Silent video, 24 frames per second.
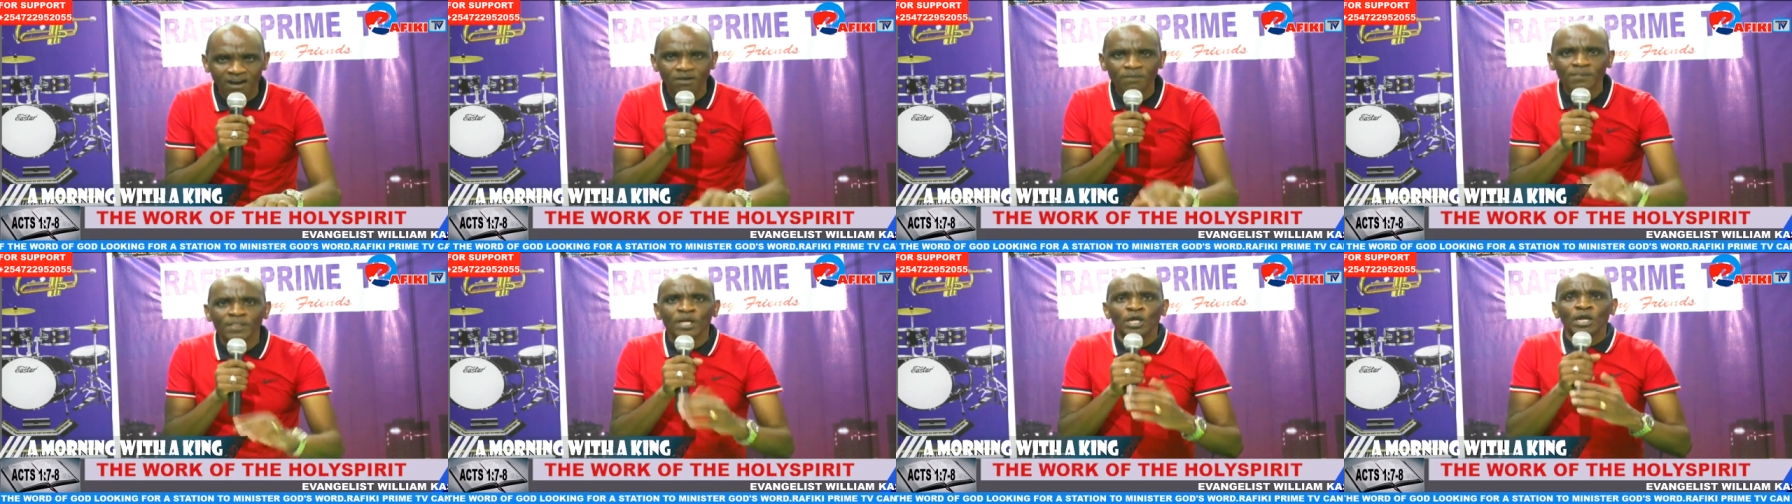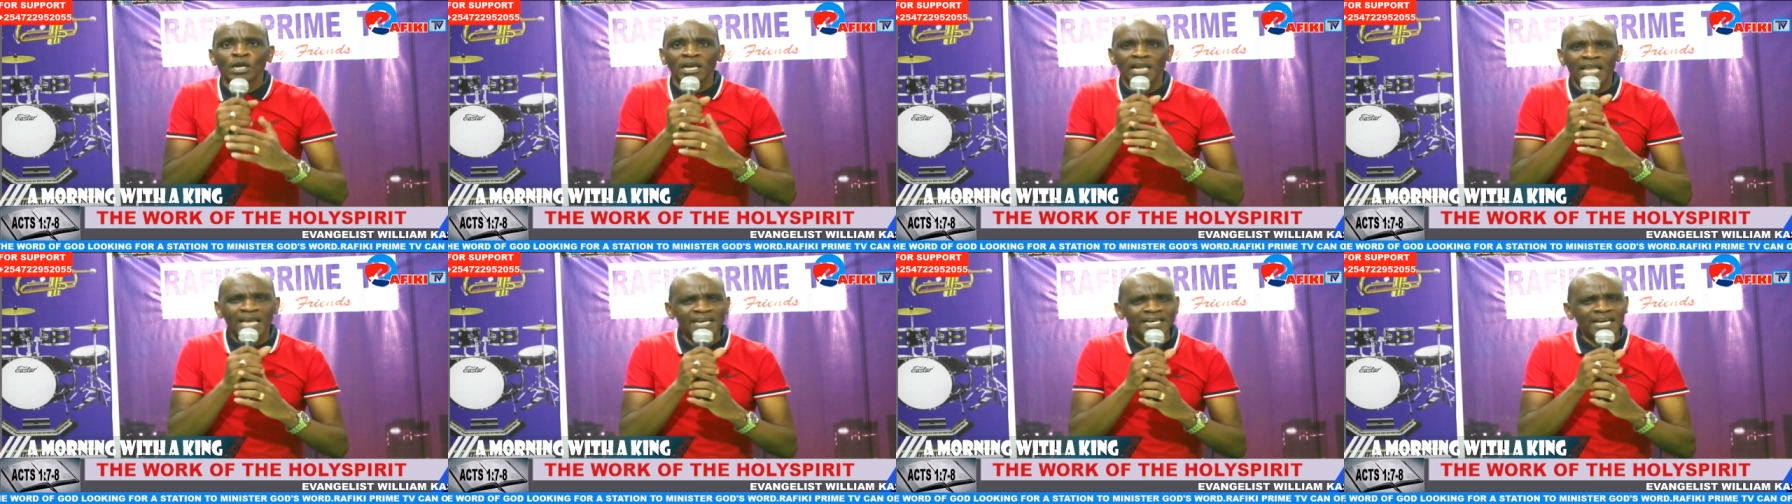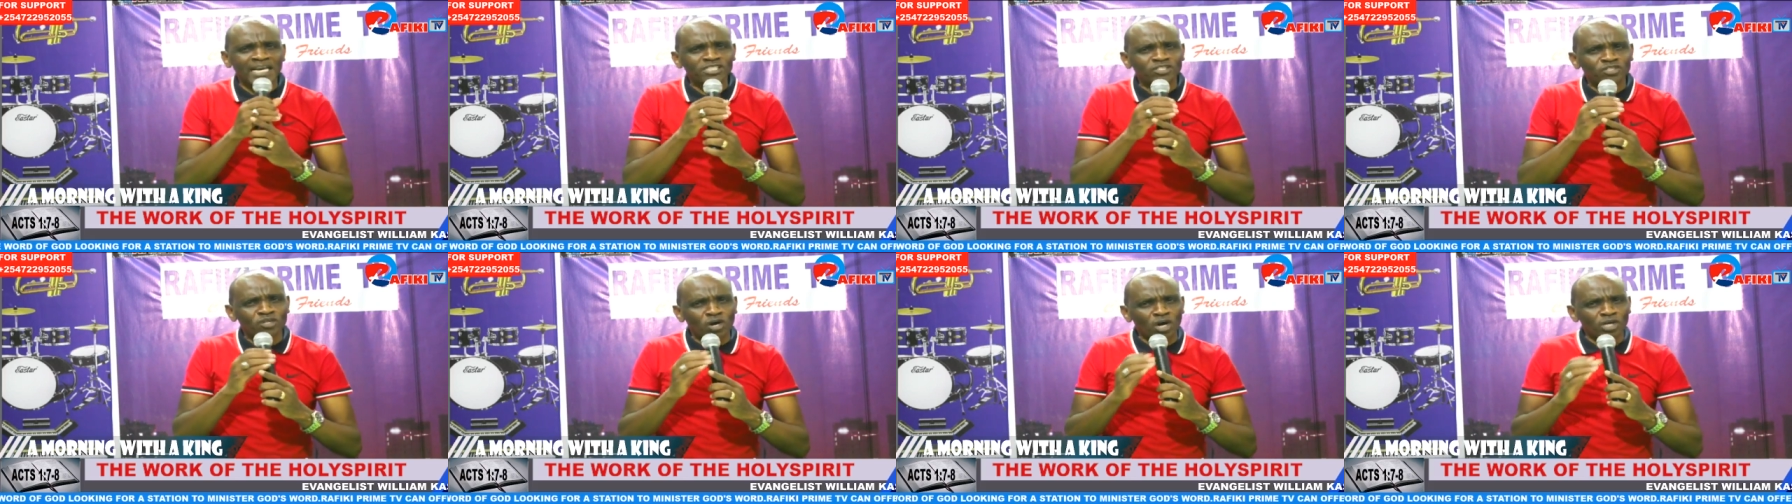let us
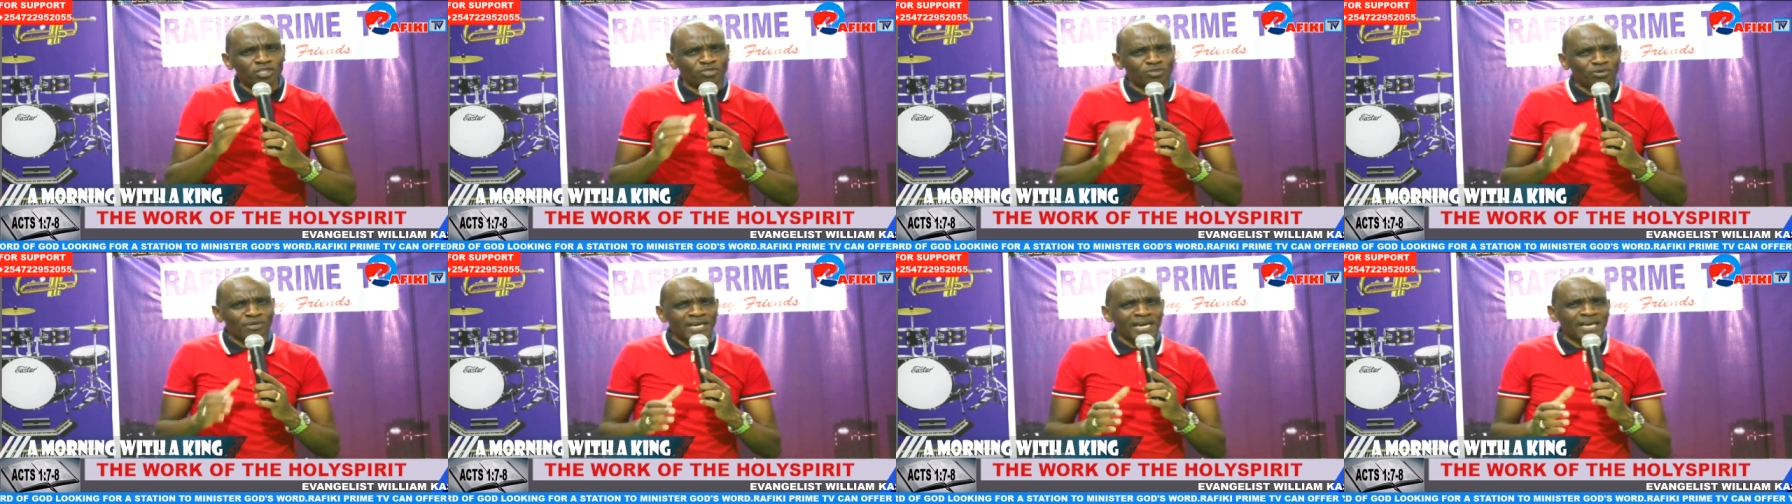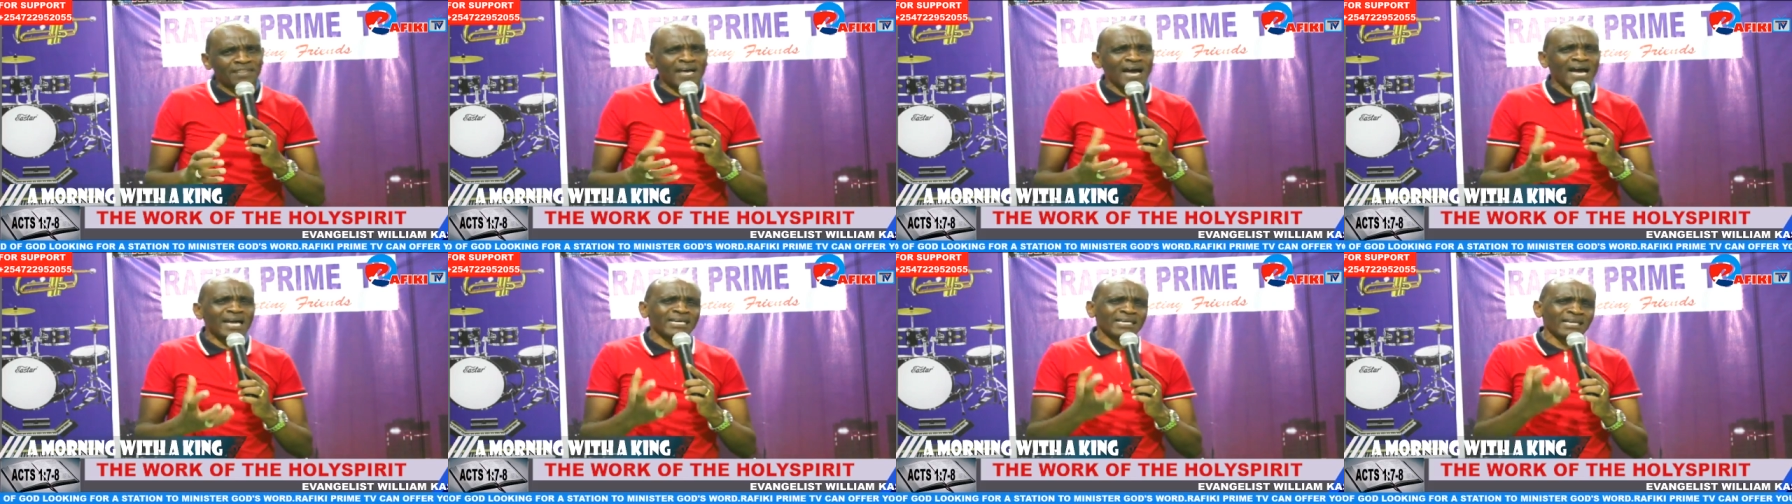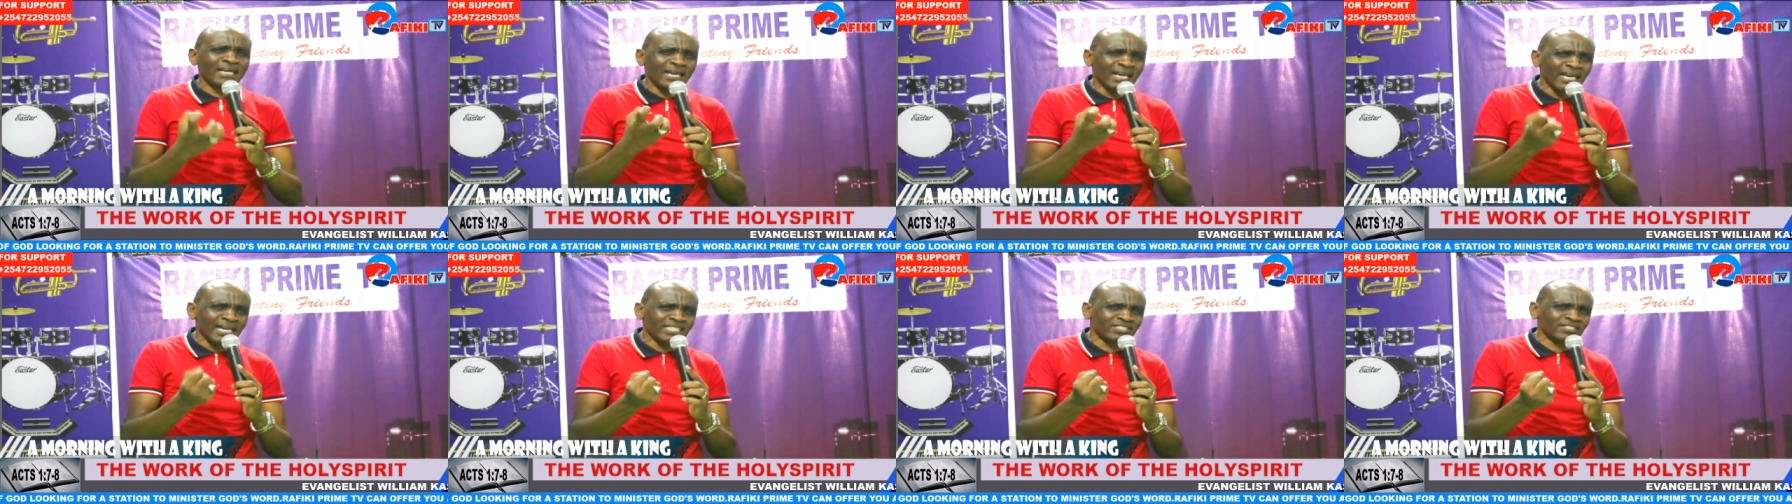go together and
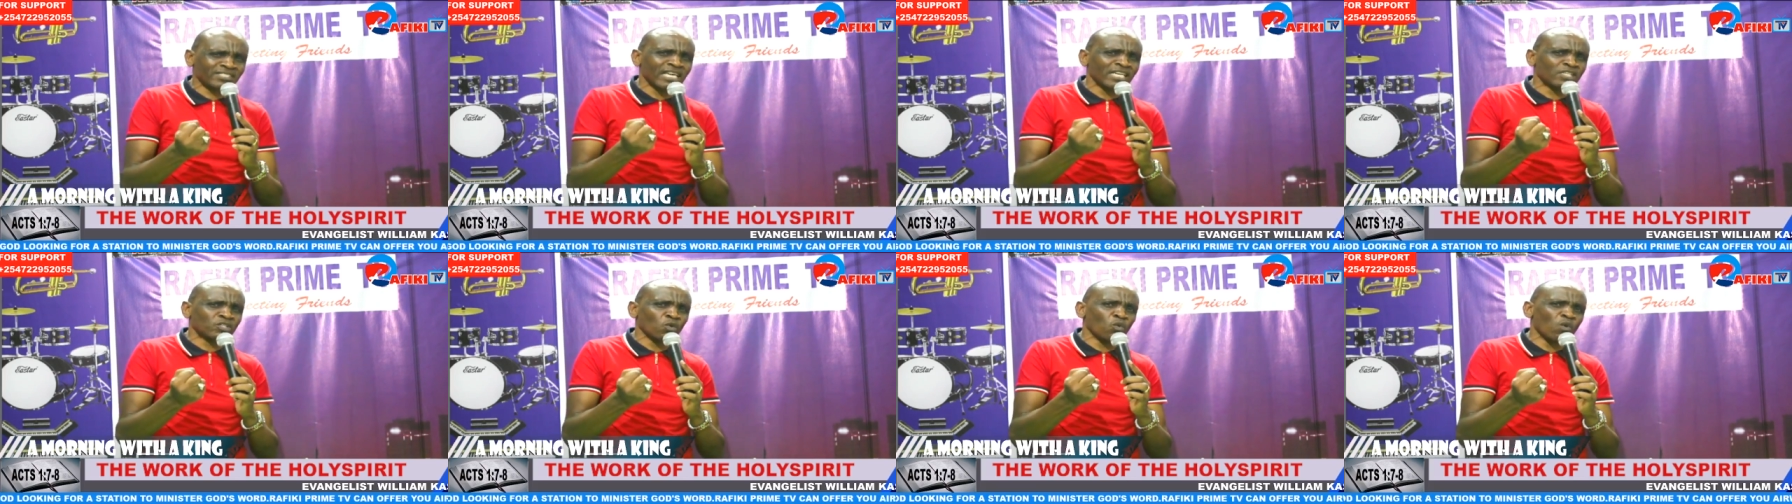listen to what